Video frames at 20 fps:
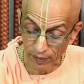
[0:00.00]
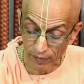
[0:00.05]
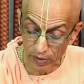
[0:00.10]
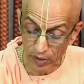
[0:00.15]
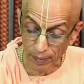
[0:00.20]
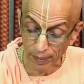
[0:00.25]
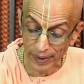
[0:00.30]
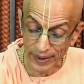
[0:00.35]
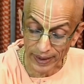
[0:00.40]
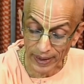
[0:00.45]
If
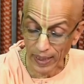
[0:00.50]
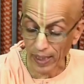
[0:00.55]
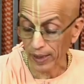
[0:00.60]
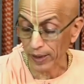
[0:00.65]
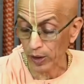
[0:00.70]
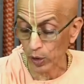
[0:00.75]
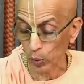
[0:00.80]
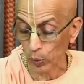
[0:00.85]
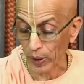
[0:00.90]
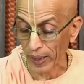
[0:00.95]
somebody can't
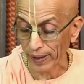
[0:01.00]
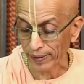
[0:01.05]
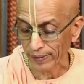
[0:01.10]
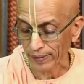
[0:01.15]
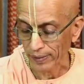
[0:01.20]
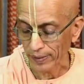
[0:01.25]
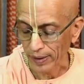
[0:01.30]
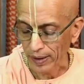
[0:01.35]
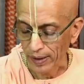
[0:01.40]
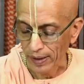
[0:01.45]
do
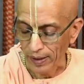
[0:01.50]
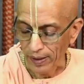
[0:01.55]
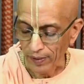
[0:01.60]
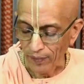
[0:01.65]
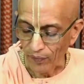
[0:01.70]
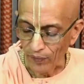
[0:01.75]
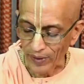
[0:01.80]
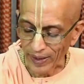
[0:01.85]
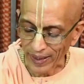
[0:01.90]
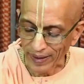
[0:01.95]
that,
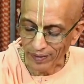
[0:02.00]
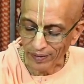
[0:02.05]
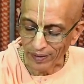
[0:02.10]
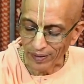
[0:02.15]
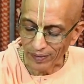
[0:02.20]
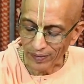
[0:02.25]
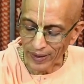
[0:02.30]
then